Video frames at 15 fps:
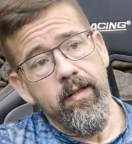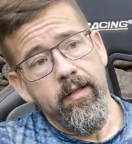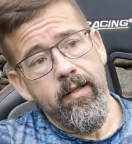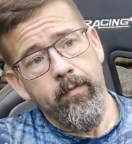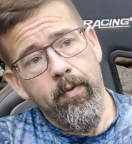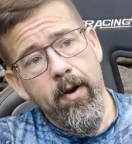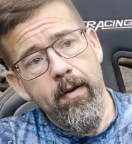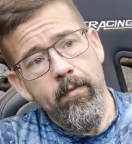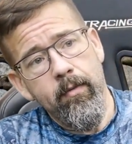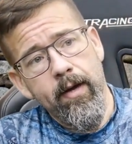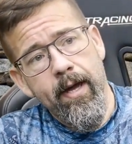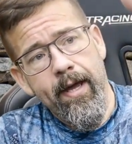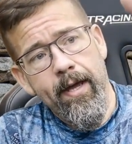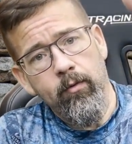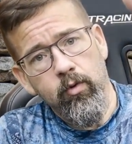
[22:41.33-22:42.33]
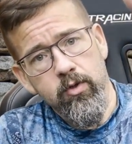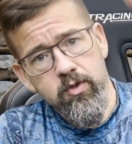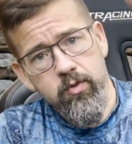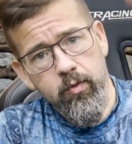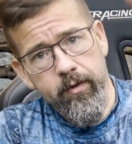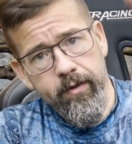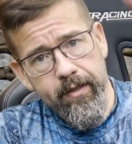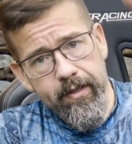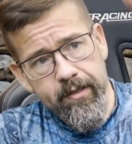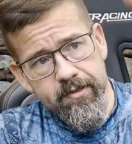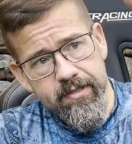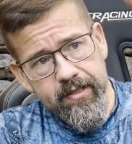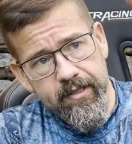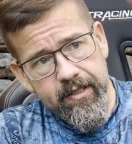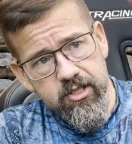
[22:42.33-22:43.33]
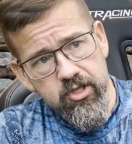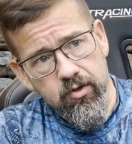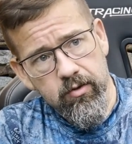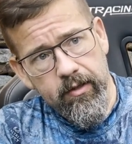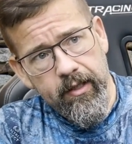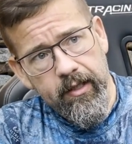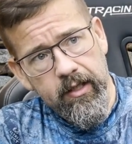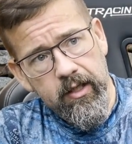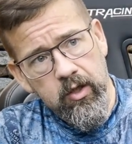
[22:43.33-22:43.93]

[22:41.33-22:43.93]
The problem I had was with the LCD screen.